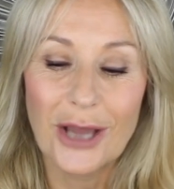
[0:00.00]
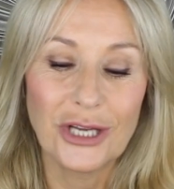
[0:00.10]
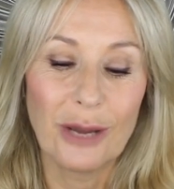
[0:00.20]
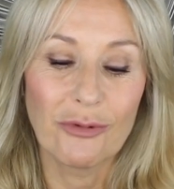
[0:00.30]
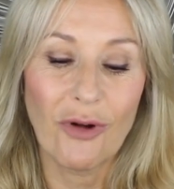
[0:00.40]
a
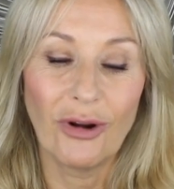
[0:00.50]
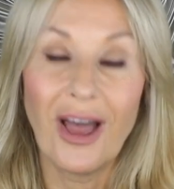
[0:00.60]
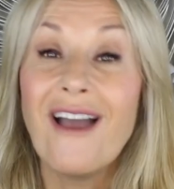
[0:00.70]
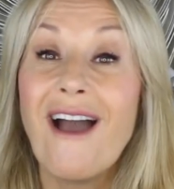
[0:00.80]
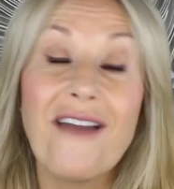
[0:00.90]

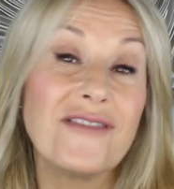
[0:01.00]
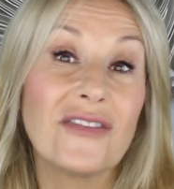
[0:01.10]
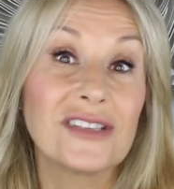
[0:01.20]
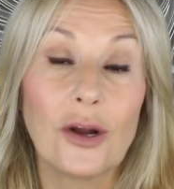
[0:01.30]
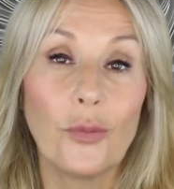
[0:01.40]
dermaroller, I've
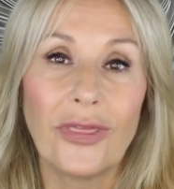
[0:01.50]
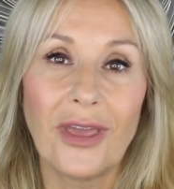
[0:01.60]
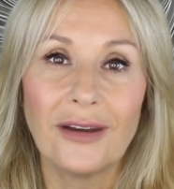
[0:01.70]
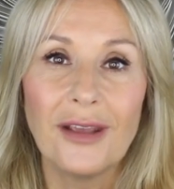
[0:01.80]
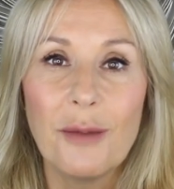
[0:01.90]
never stuck with
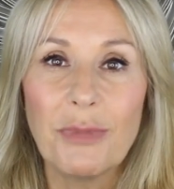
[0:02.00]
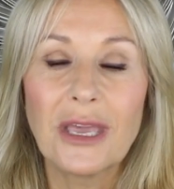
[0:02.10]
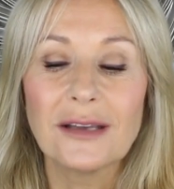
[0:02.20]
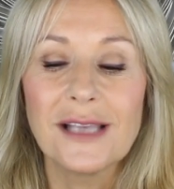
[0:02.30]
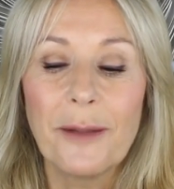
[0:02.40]
it,
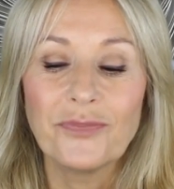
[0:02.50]
because